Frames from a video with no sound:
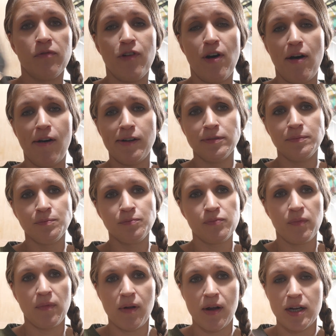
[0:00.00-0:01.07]
Fall
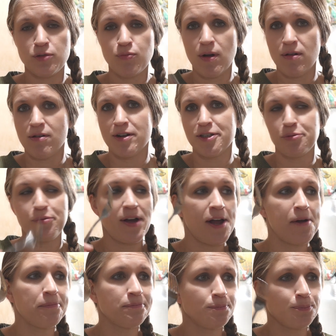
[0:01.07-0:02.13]
is well on its
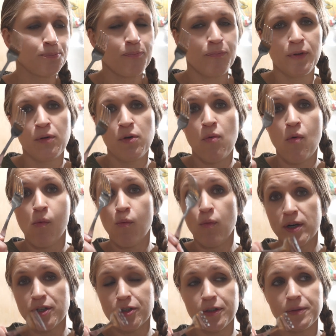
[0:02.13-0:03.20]
way.
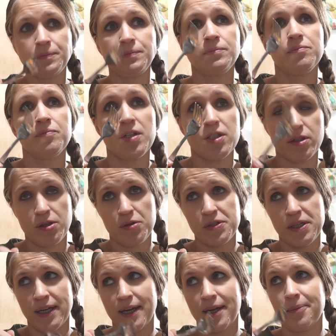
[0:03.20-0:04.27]
Winter is
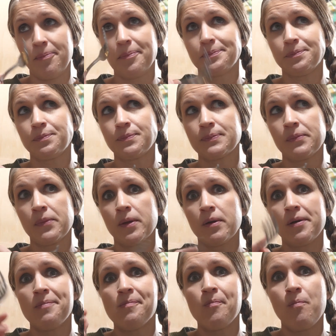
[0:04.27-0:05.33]
closing in.
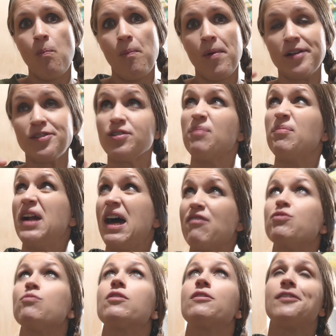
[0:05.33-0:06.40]
And so I'm going to
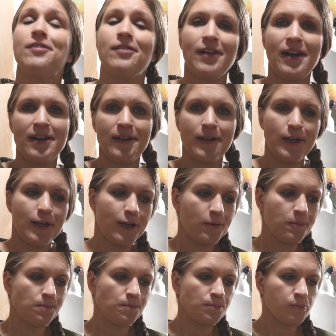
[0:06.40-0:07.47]
have to work on the lighting in
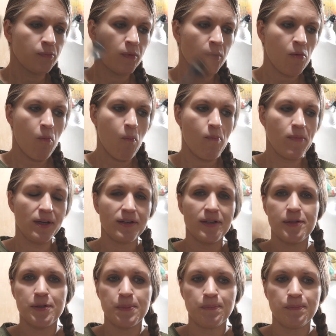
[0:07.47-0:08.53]
here
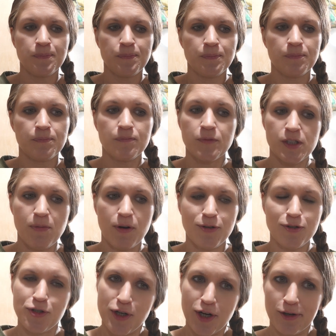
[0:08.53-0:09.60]
because it's
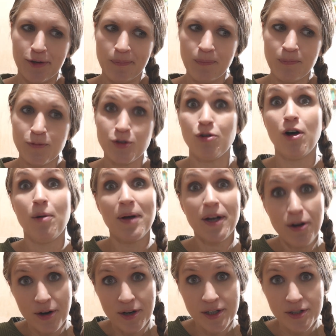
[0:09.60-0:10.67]
about to snow. So all my
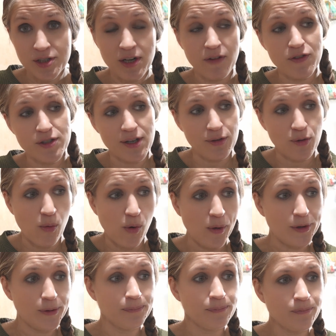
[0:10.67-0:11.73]
gardening stuff is on
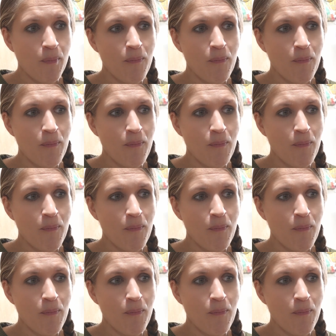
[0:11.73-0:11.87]
hold.